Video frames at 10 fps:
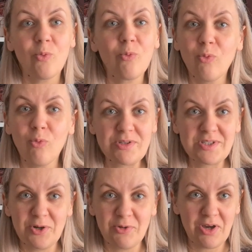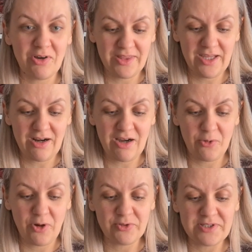what's going on there,
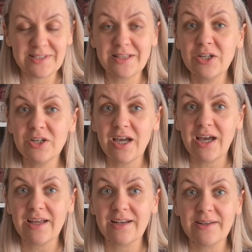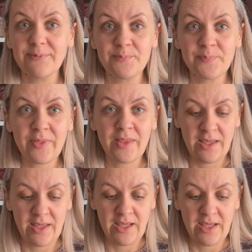how does it look, and
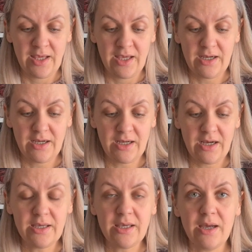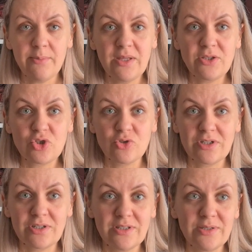I made a
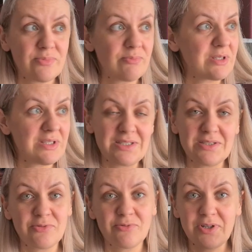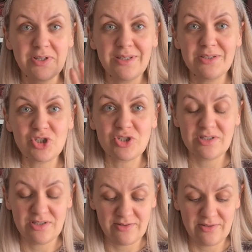short clip, but it's really
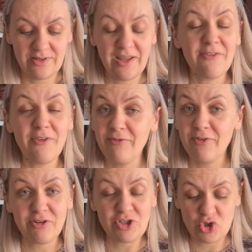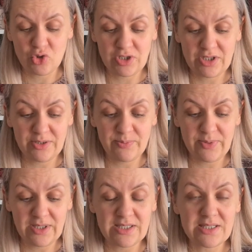just a very short clip
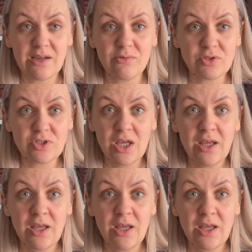because I was